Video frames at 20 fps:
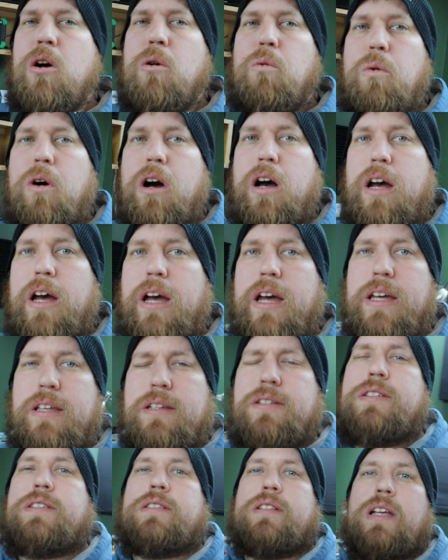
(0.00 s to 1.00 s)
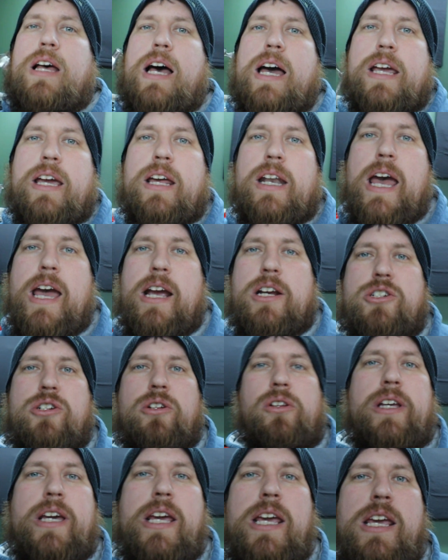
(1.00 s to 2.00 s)
was I could
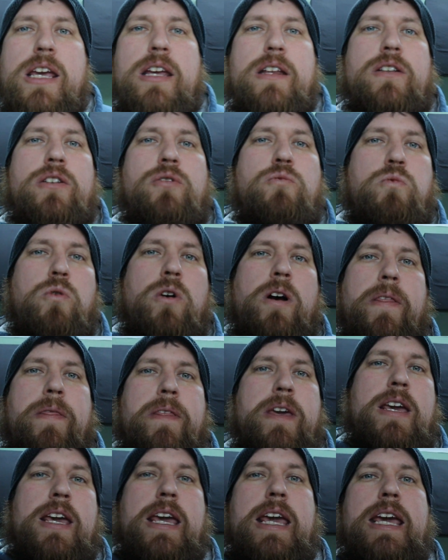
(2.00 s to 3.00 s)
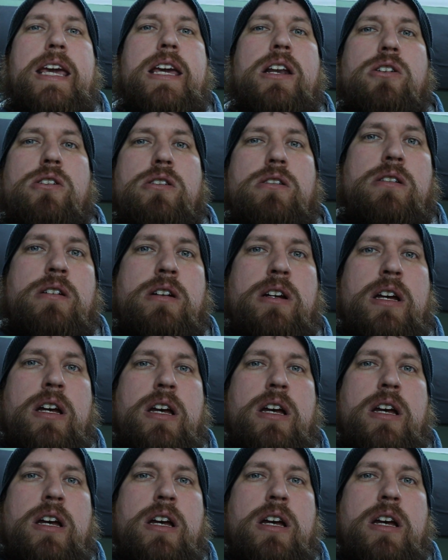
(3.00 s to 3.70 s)
actually run the heater,